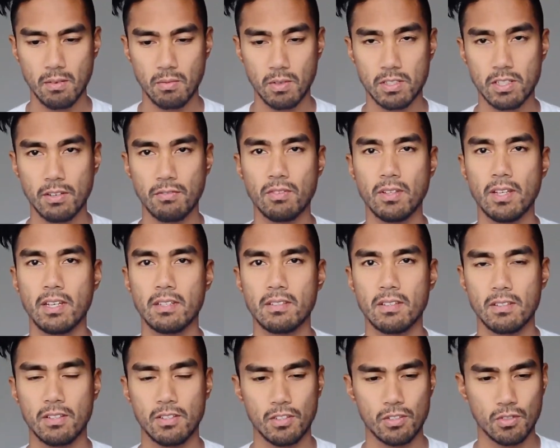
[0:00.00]
which I've
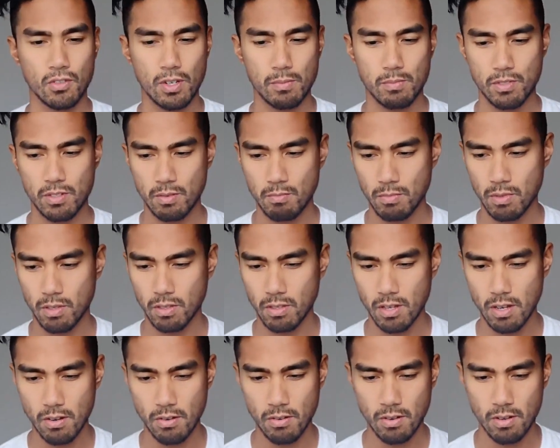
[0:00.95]
linked in the description
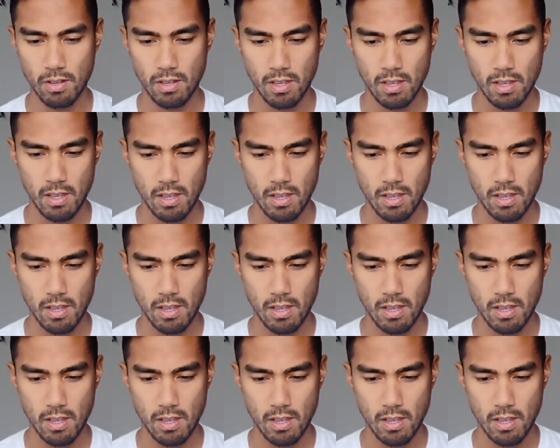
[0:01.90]
below.